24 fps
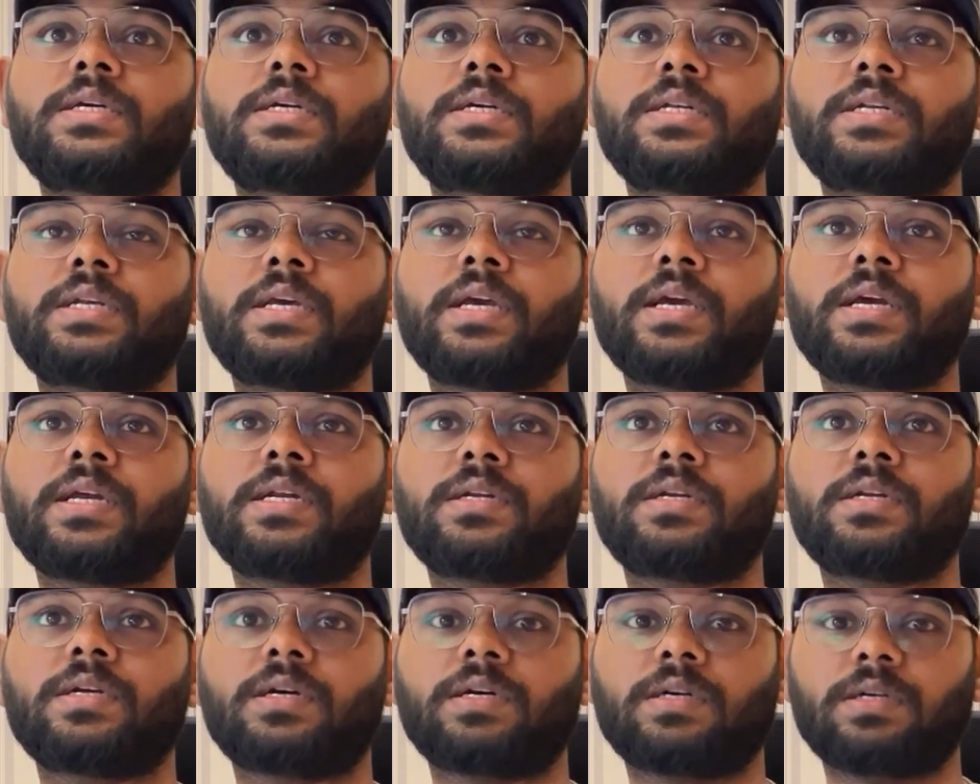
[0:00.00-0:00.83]

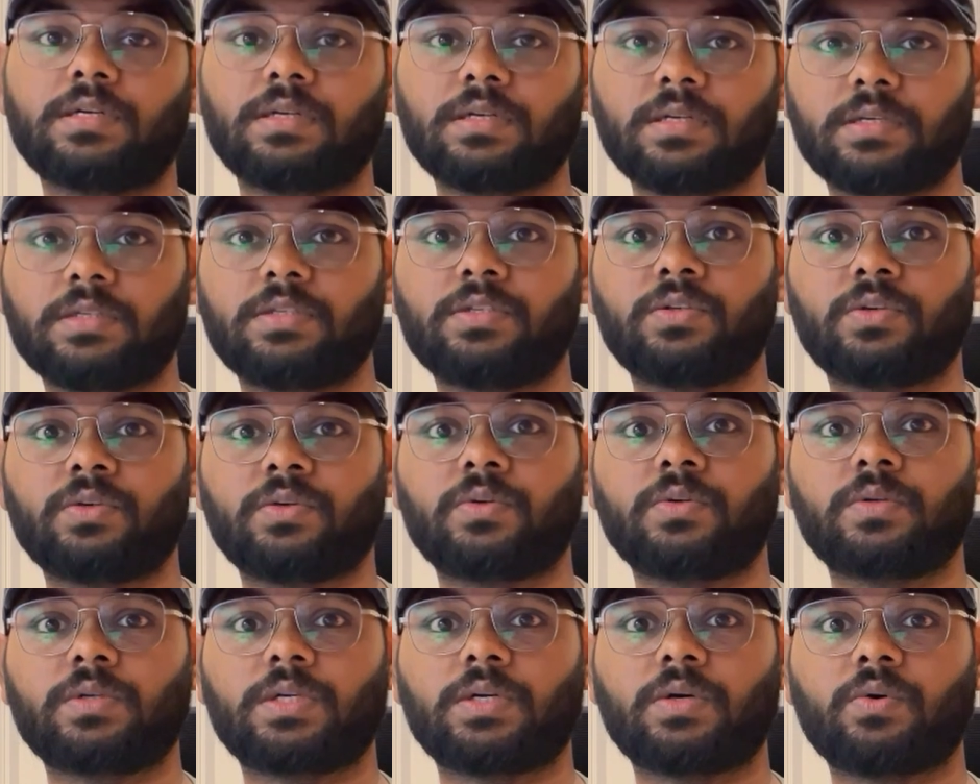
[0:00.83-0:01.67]
create
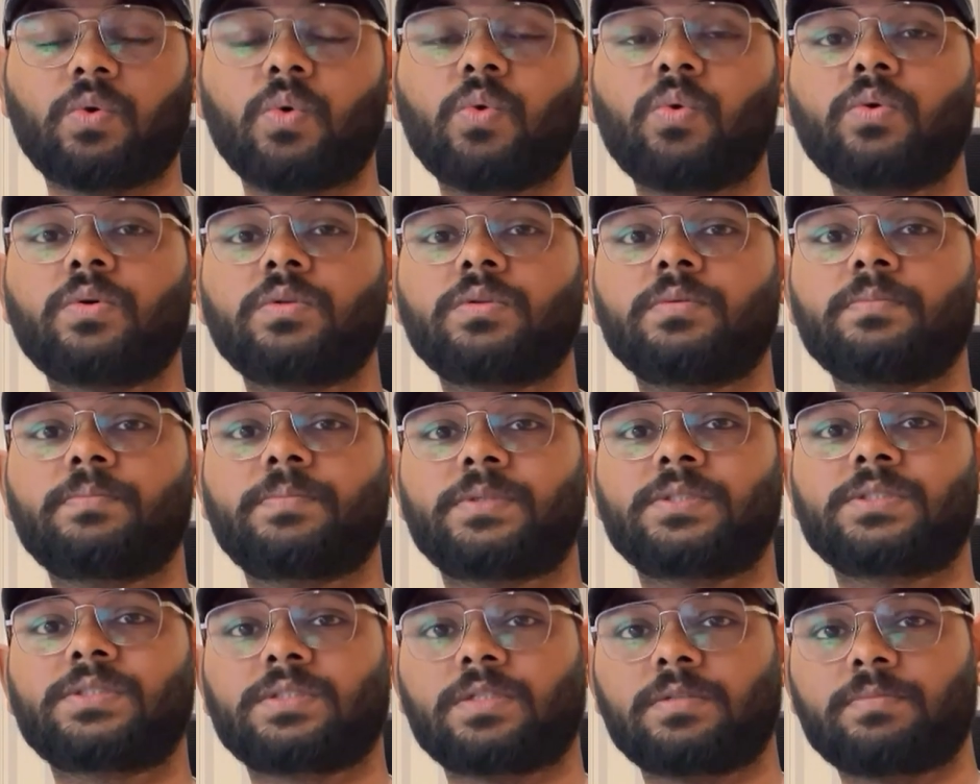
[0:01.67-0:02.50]
your own
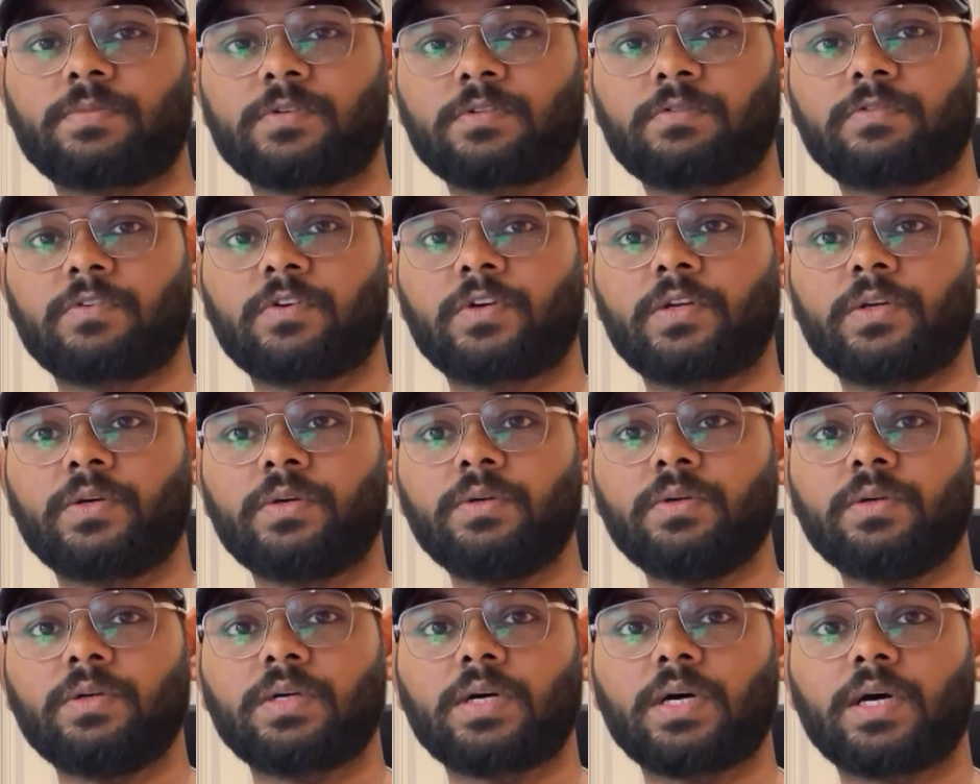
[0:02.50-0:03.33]
personal
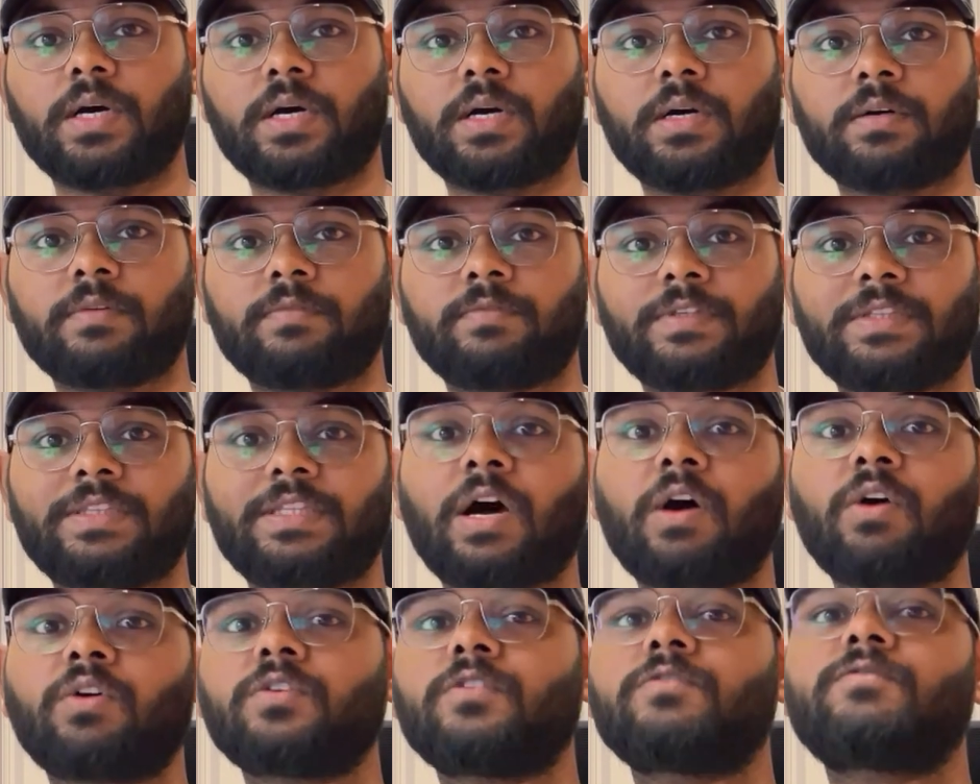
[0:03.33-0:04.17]
portfolio
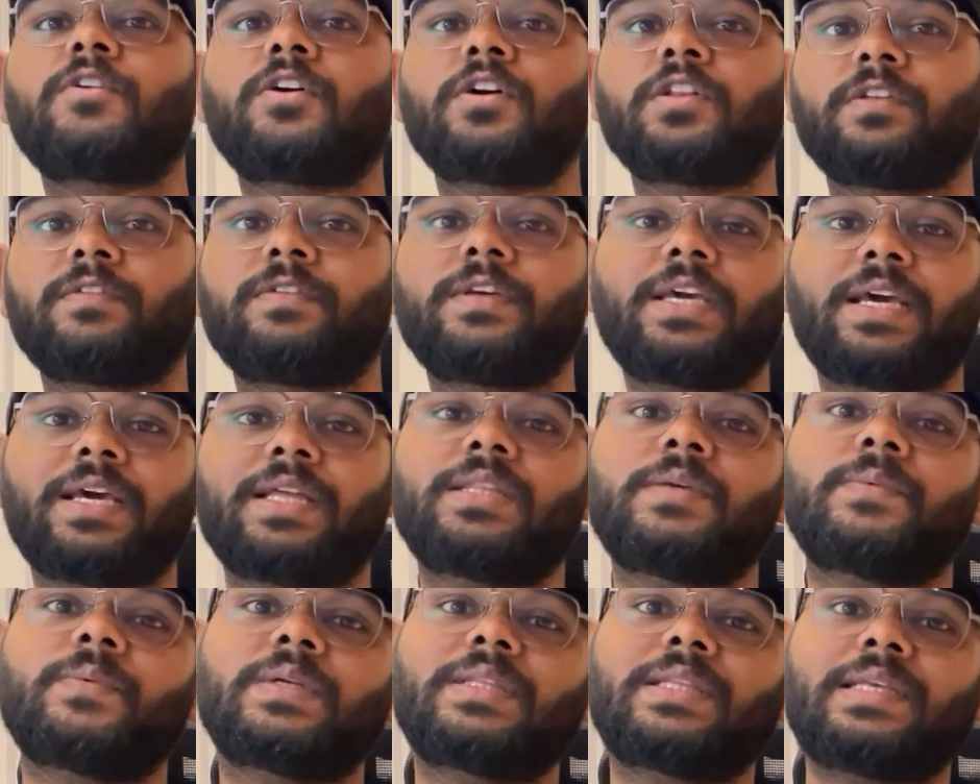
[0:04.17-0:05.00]
without following
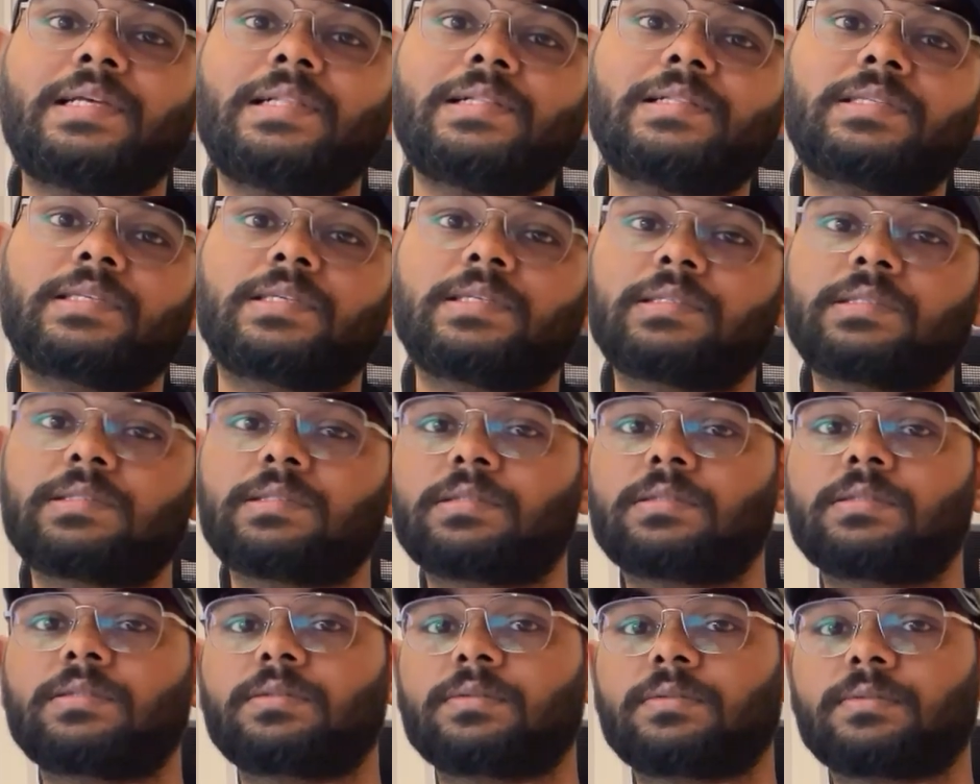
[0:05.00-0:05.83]
anyone
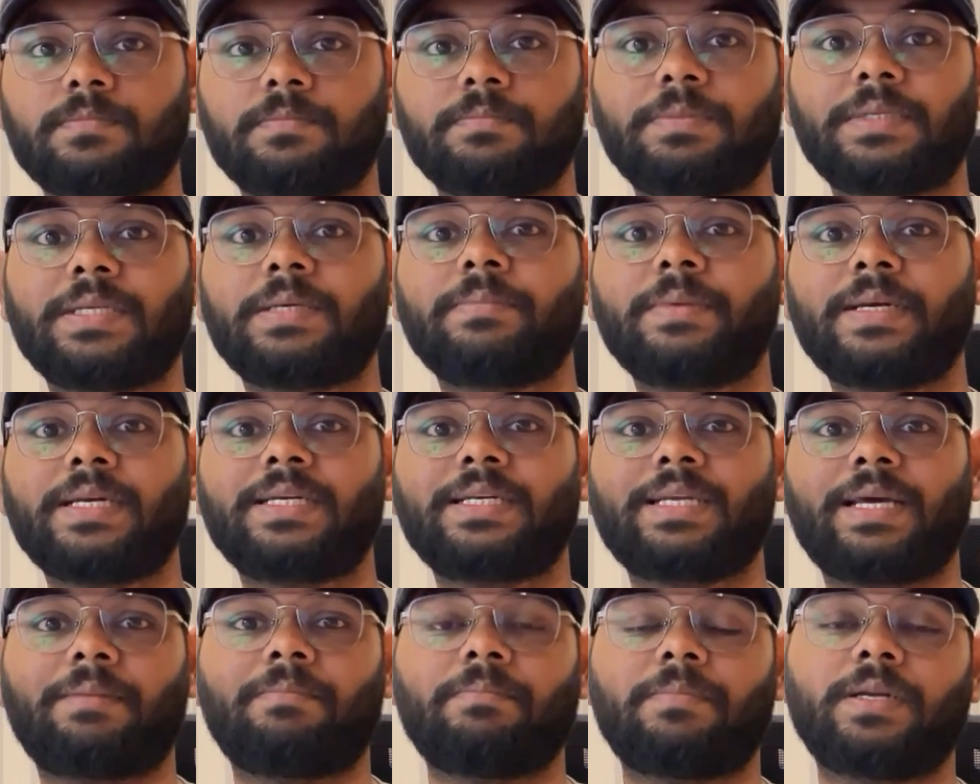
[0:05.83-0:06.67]
else's pre-made
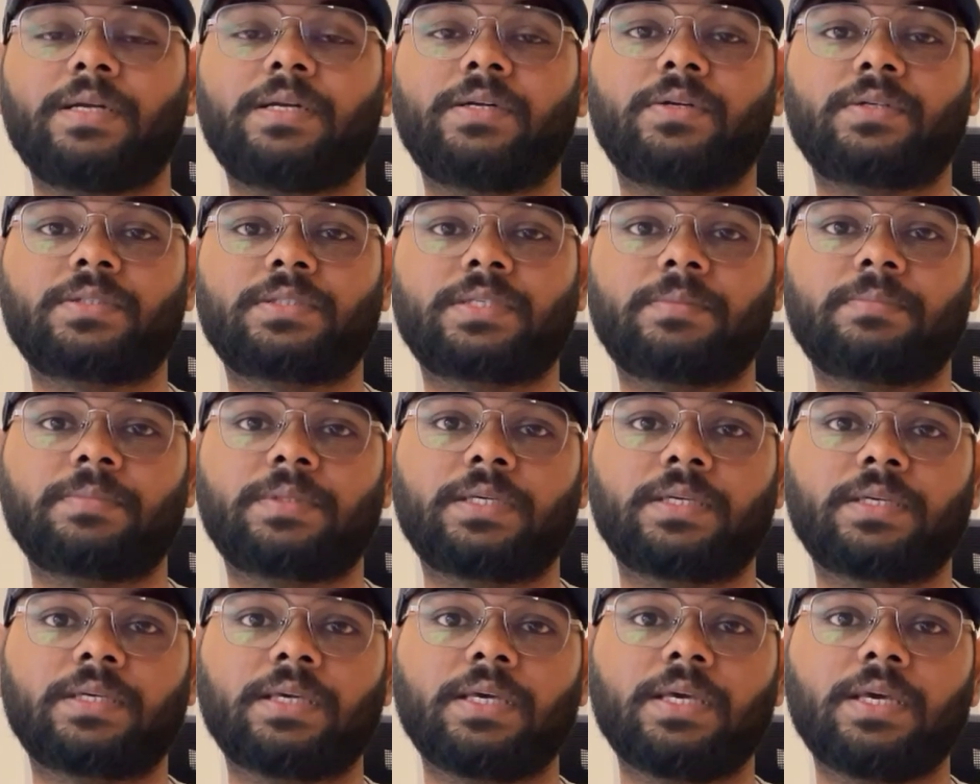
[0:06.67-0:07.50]
template or
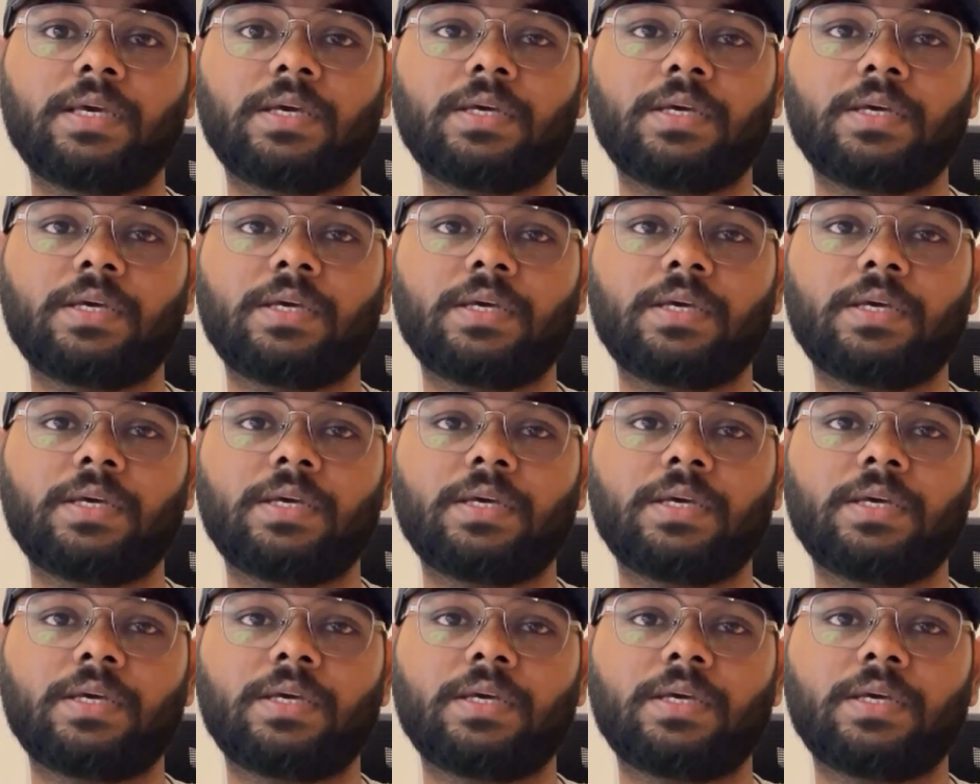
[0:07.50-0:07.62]
something.